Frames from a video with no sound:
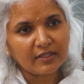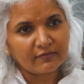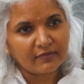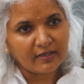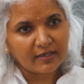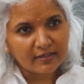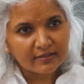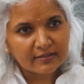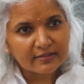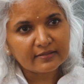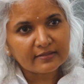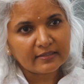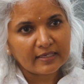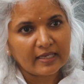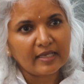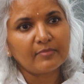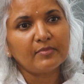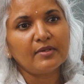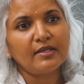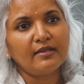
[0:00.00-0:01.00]
thing when I
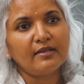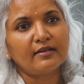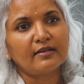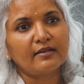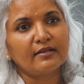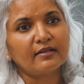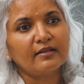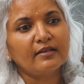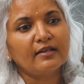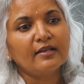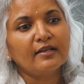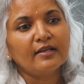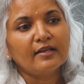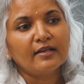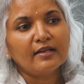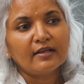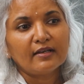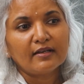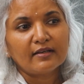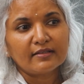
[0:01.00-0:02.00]
came here,
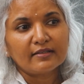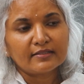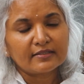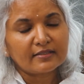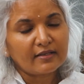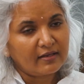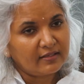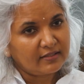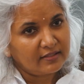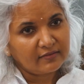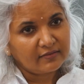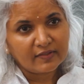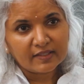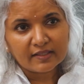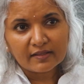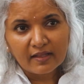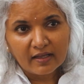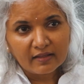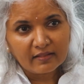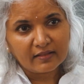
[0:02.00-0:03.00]
starting
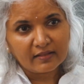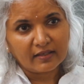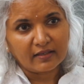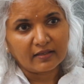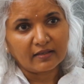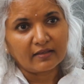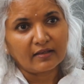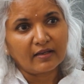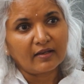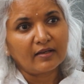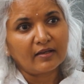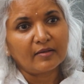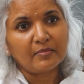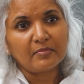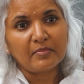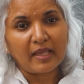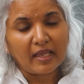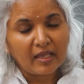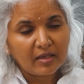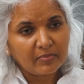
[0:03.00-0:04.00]
with nothing, a
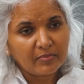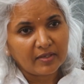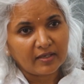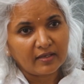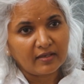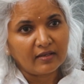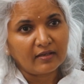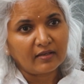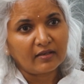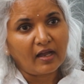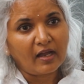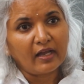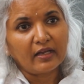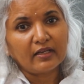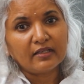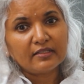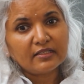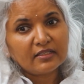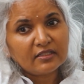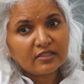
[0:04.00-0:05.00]
baby. I
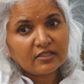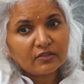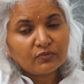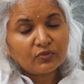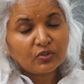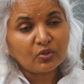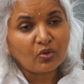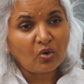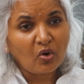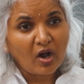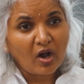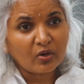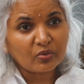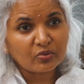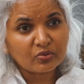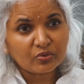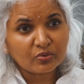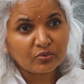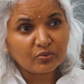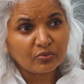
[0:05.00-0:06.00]
didn't even know how
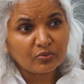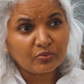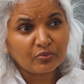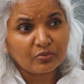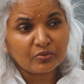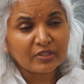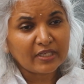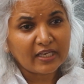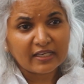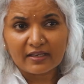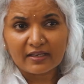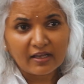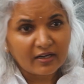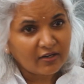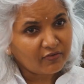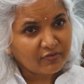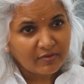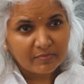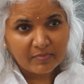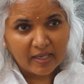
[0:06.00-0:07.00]
to take
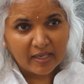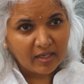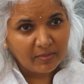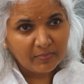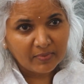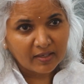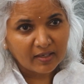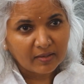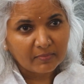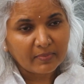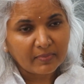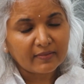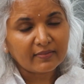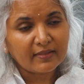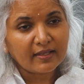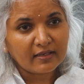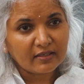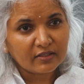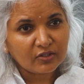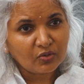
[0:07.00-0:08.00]
care of a baby. But
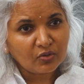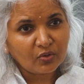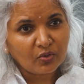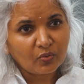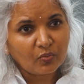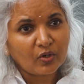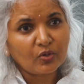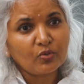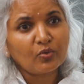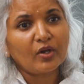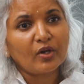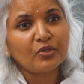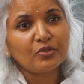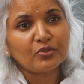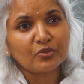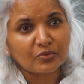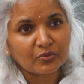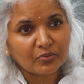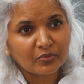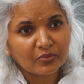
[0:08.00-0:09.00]
then, what
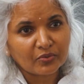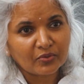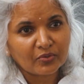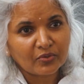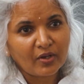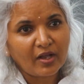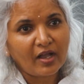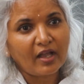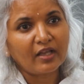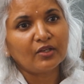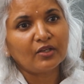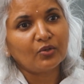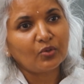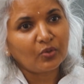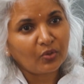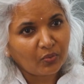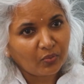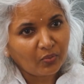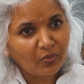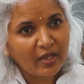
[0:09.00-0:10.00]
do? I
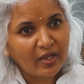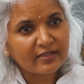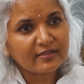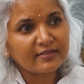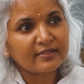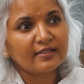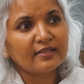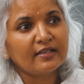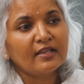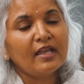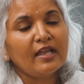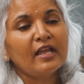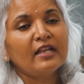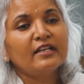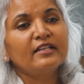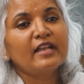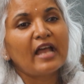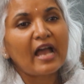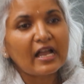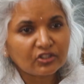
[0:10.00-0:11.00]
know, as a
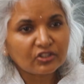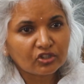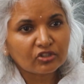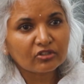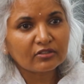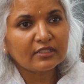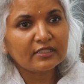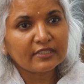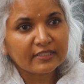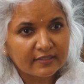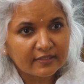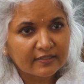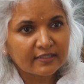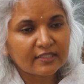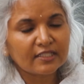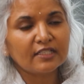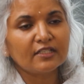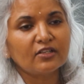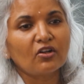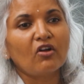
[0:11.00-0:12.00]
natural
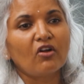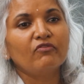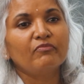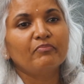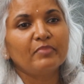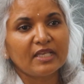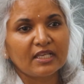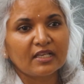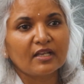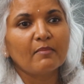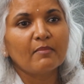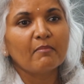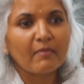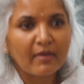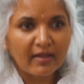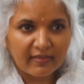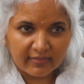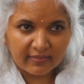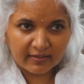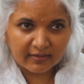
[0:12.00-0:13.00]
instinct of being a
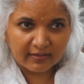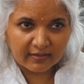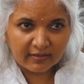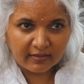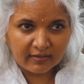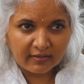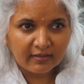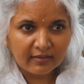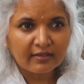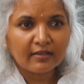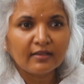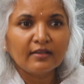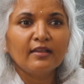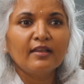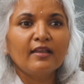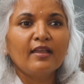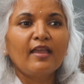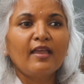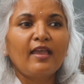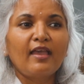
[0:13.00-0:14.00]
mother,
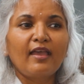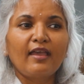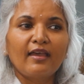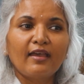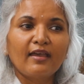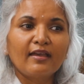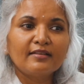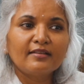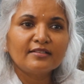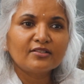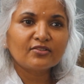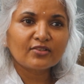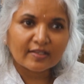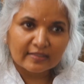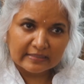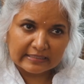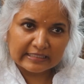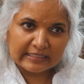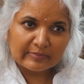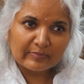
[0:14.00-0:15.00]
and
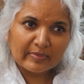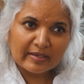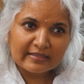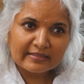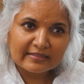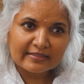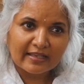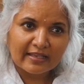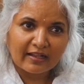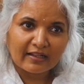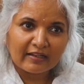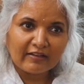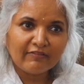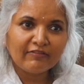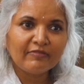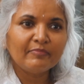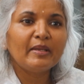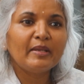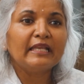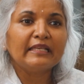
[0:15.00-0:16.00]
trusting
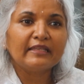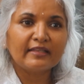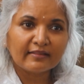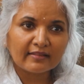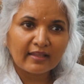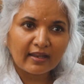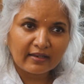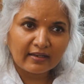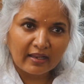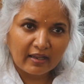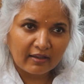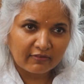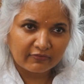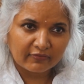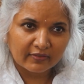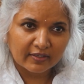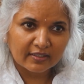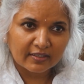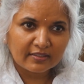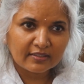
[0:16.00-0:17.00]
myself, making that
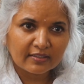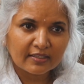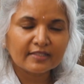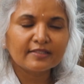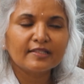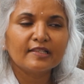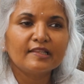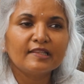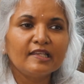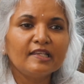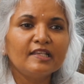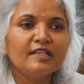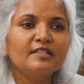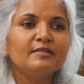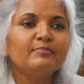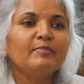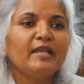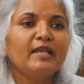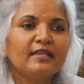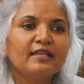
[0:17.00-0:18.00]
effort.
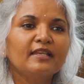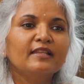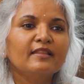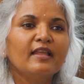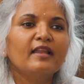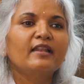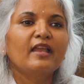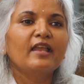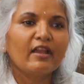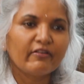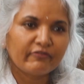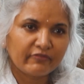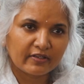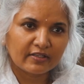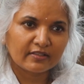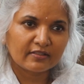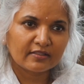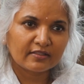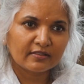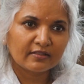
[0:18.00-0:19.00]
Making that
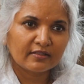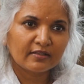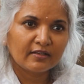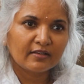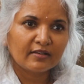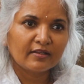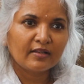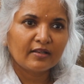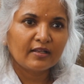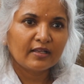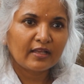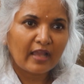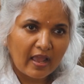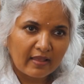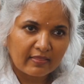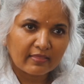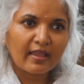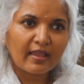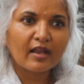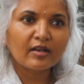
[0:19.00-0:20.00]
effort
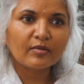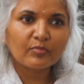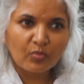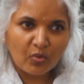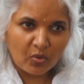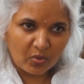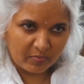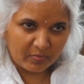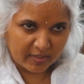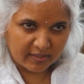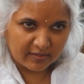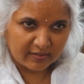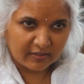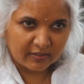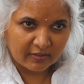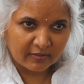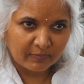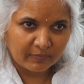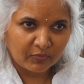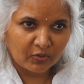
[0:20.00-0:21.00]
at that
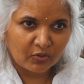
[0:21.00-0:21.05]
moment,